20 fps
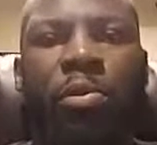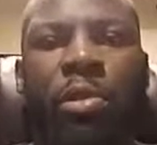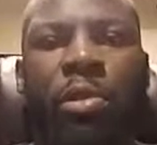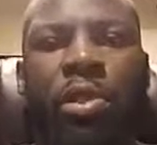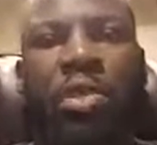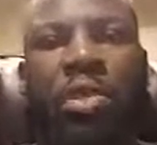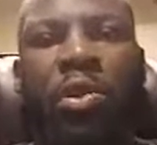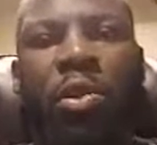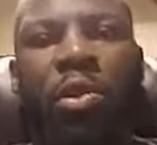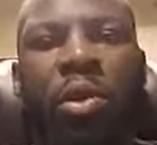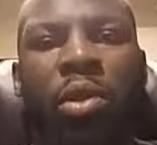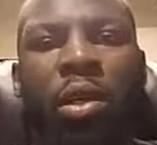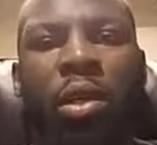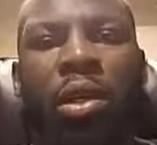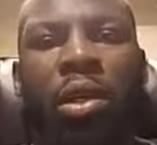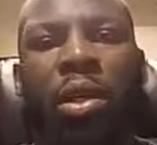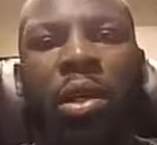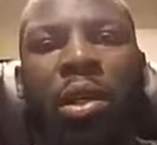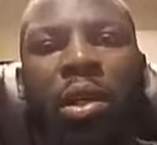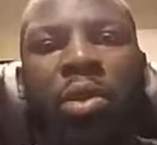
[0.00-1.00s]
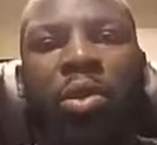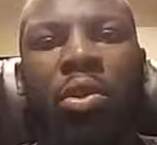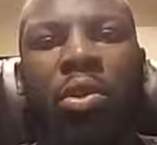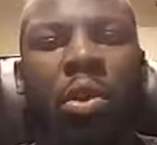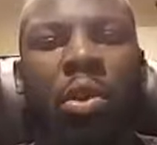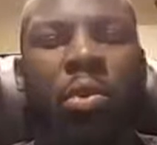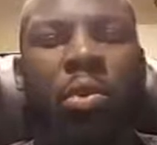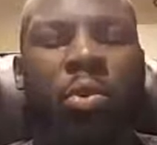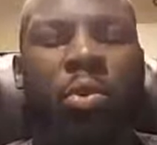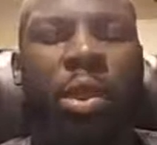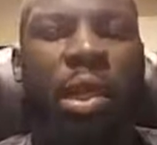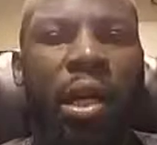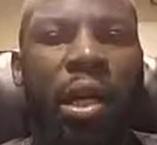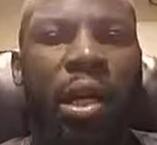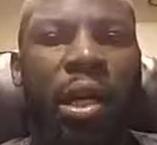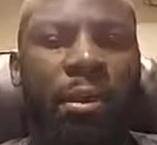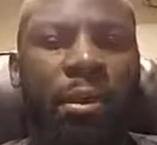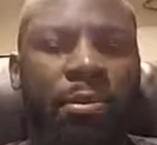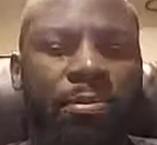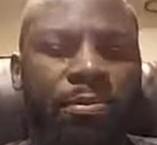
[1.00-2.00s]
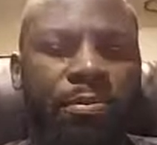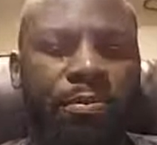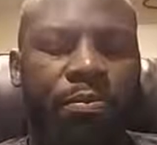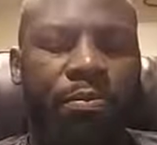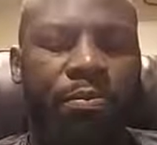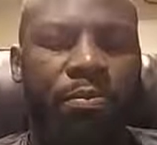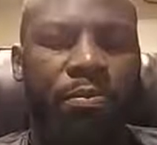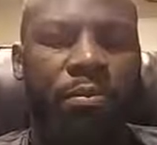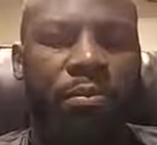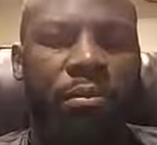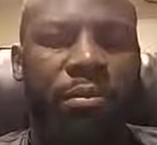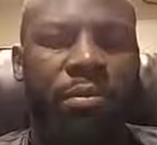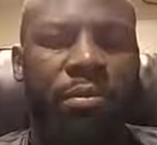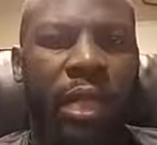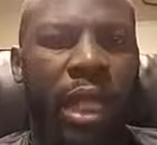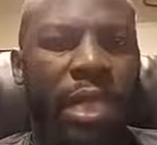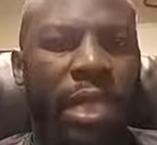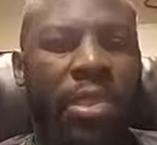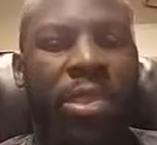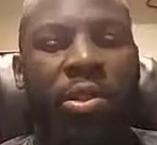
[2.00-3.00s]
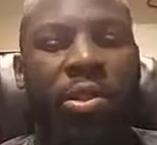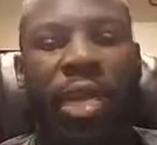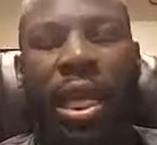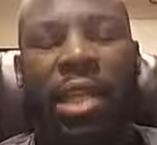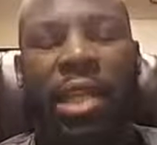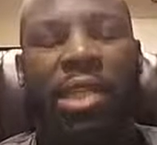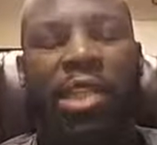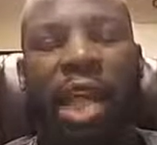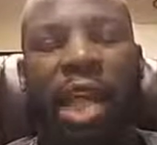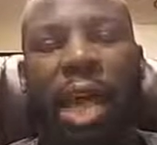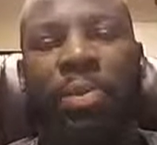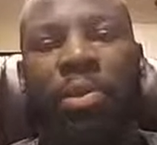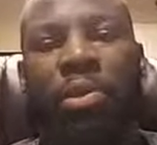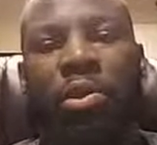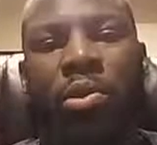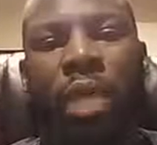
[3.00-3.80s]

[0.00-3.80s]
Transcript: So, but I still got a job to do.